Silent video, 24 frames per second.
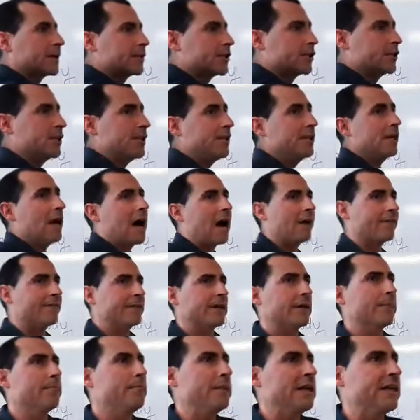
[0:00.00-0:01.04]
she,
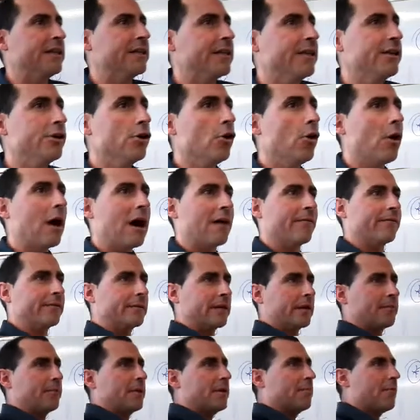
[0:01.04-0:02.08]
after mi tío,
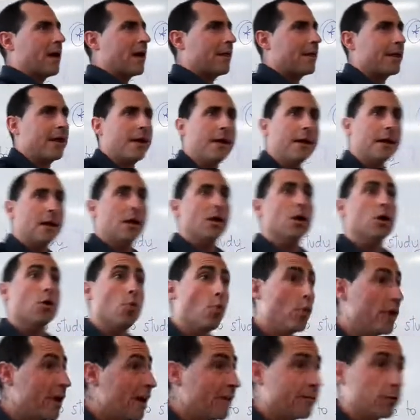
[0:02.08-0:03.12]
after mi madre,
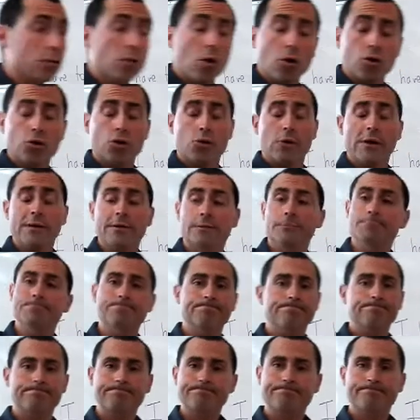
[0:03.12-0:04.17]
we have to conjugate.
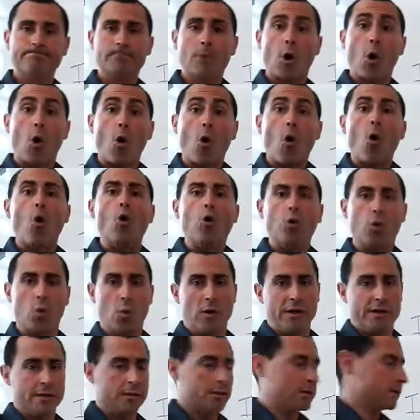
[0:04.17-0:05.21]

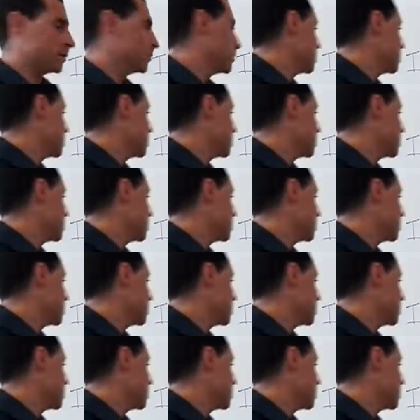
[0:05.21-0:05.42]
Always.